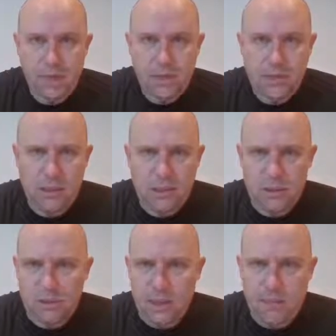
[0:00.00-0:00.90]

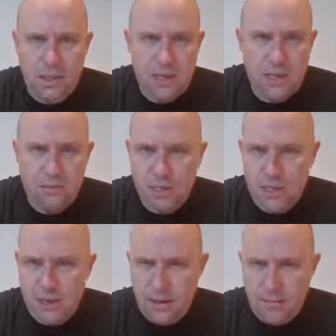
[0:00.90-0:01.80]
So let me put
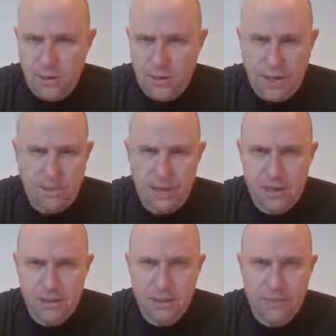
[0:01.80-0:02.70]
in, I'm not sure how many
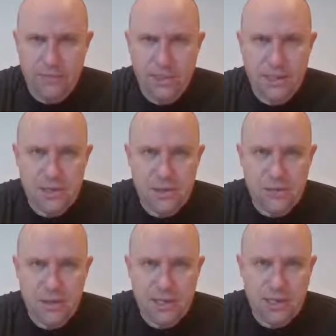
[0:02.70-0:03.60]
colors I've actually
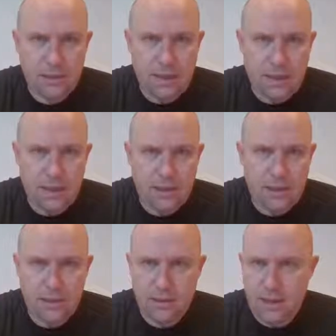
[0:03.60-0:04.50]
used here.
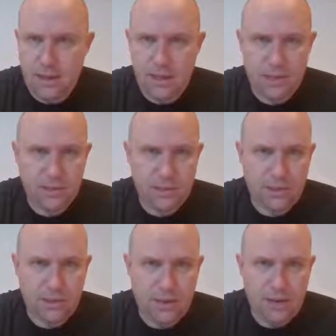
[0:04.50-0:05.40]
I think I'm onto the
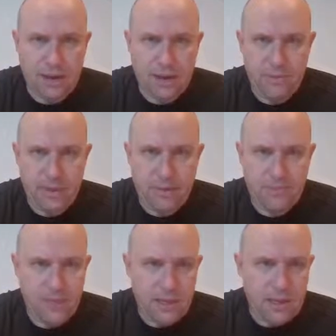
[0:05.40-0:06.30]
triangle. Oh yeah, here we go.
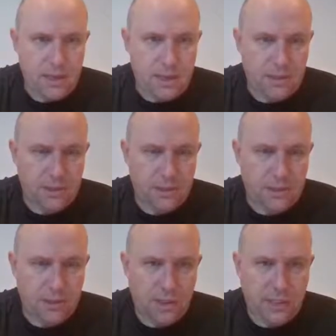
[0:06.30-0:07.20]
I'm onto the
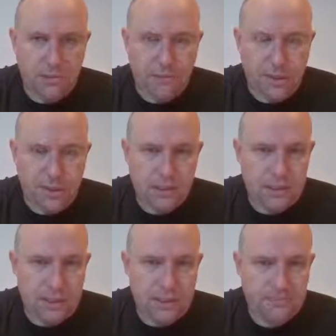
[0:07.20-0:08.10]
triangle for this
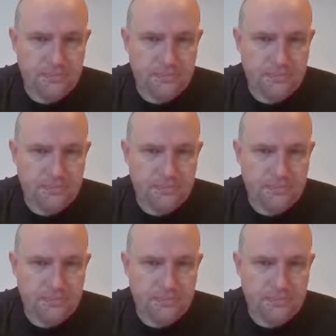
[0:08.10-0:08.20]
color.